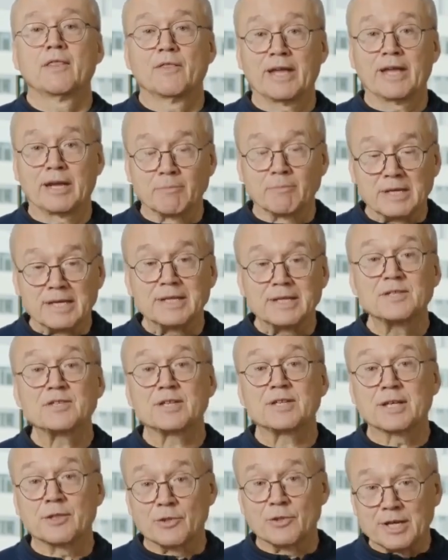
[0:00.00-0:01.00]
That means
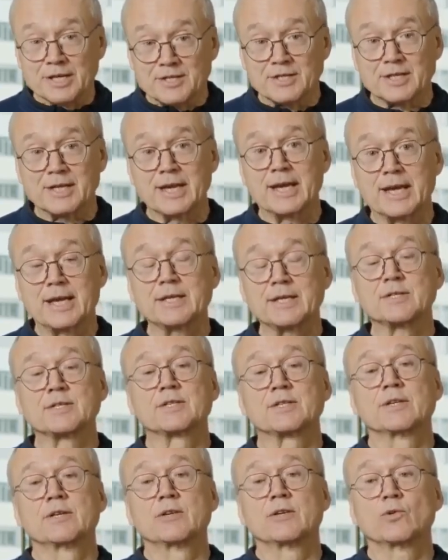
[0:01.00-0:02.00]
in this case,